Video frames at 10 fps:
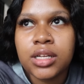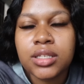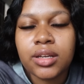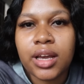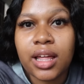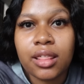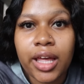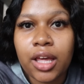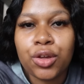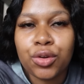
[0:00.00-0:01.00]
So yeah,
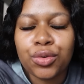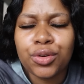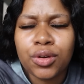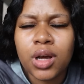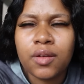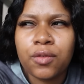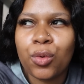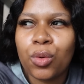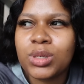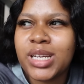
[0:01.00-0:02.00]
thank you
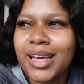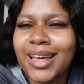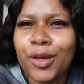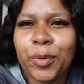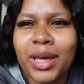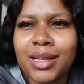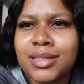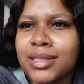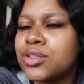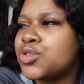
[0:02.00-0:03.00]
for taking your
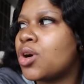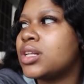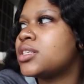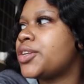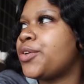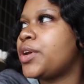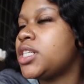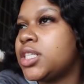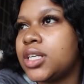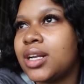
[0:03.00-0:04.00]
guests into
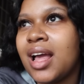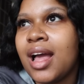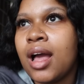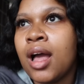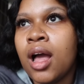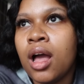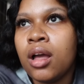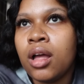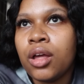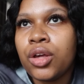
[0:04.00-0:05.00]
consideration.
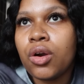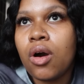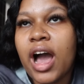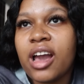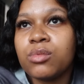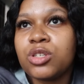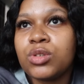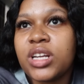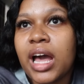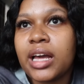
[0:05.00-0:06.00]
Yo, I'm so
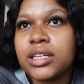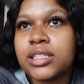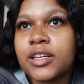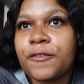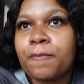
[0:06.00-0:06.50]
tired.